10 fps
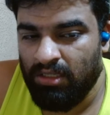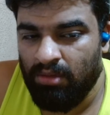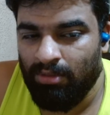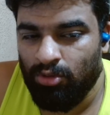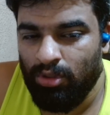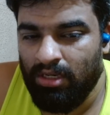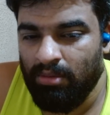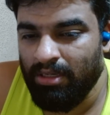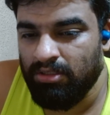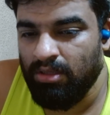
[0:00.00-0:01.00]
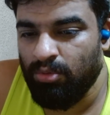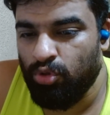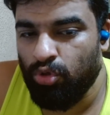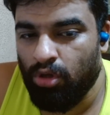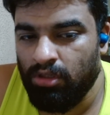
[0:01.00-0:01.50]
and Matuidi because they were
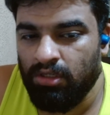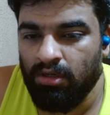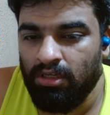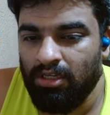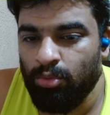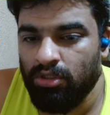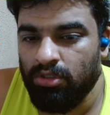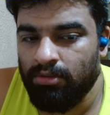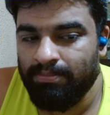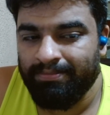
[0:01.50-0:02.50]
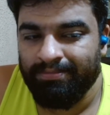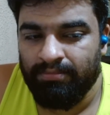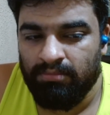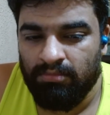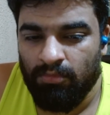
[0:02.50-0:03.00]
doing all the dirty work.
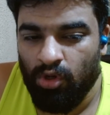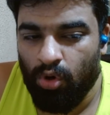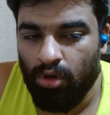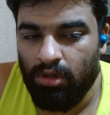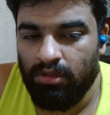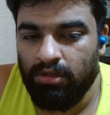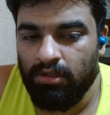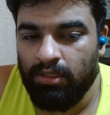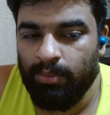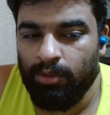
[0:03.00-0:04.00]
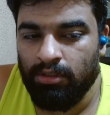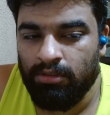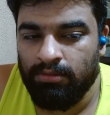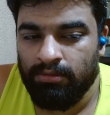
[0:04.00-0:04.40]
All the dirty work.